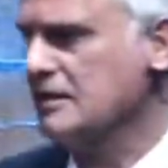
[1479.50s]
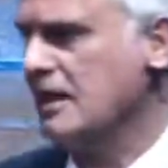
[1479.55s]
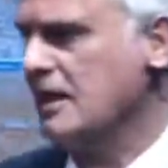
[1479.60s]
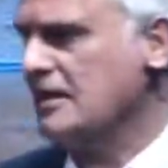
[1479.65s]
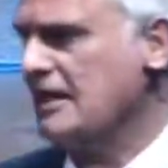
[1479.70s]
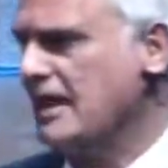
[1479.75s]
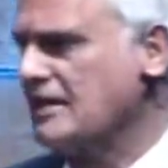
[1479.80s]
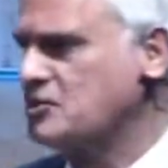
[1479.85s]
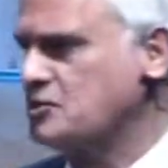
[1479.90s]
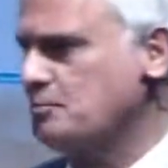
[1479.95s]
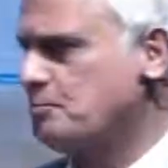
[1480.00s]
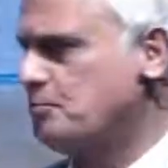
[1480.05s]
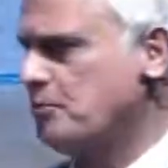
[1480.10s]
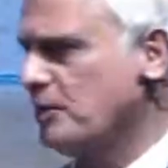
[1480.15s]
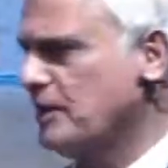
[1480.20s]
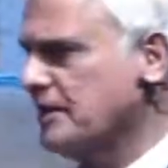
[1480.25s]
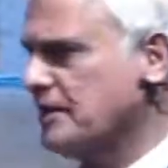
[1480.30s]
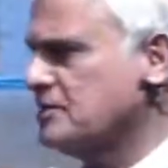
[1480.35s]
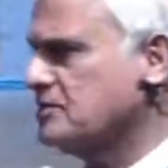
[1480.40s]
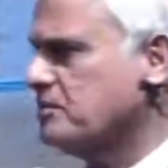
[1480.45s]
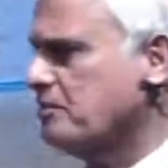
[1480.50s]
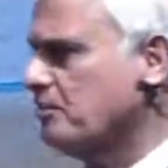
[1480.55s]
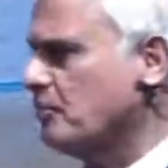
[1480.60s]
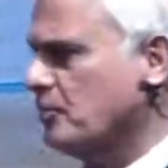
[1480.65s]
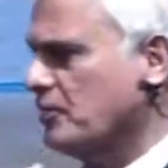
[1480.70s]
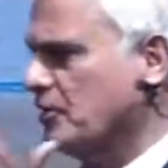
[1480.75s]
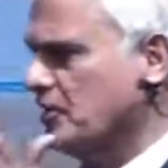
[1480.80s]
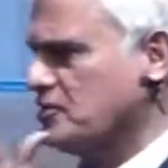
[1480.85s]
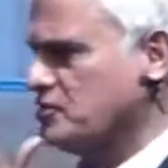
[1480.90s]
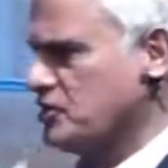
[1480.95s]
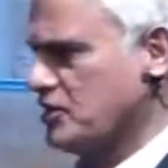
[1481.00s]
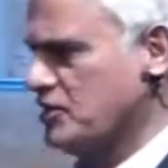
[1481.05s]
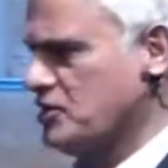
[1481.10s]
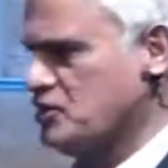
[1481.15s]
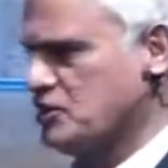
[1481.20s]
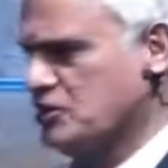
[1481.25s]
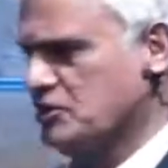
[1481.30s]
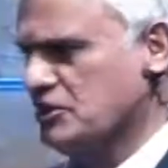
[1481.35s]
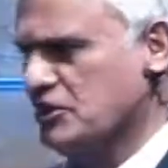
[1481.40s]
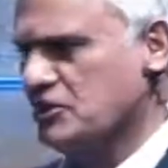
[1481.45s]
Now, that's brilliant
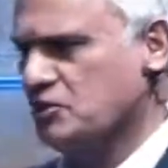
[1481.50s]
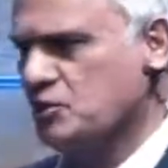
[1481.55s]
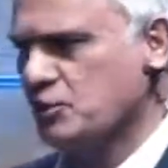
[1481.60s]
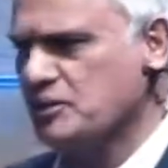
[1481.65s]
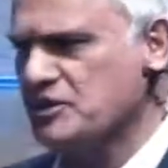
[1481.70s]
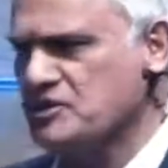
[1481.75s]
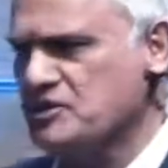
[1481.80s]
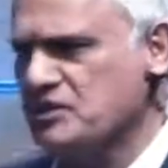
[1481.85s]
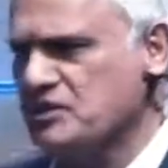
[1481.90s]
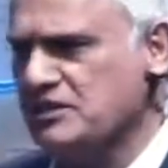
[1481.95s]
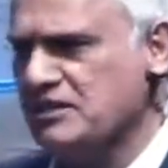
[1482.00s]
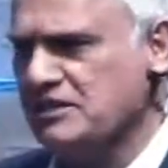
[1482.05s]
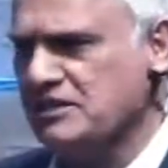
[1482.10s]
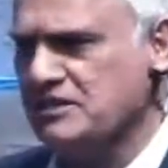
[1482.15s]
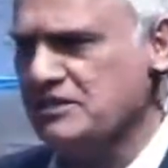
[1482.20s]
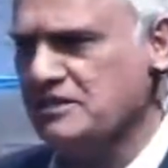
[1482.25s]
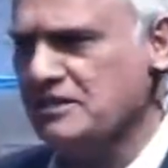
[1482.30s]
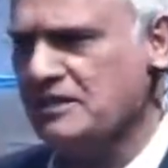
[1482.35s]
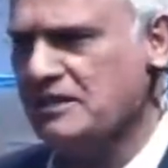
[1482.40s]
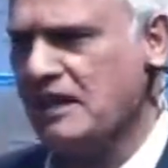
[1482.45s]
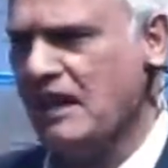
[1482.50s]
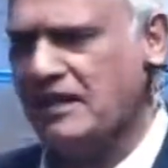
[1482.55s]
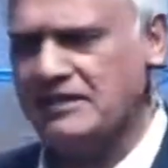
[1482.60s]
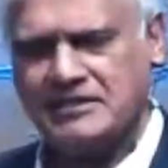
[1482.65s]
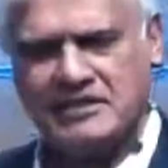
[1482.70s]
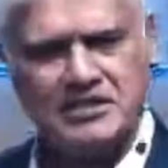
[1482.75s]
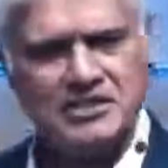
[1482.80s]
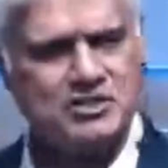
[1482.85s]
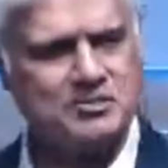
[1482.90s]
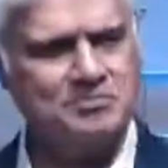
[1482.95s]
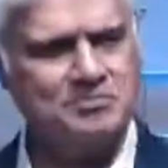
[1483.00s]
pluralization in cuisine. I think it's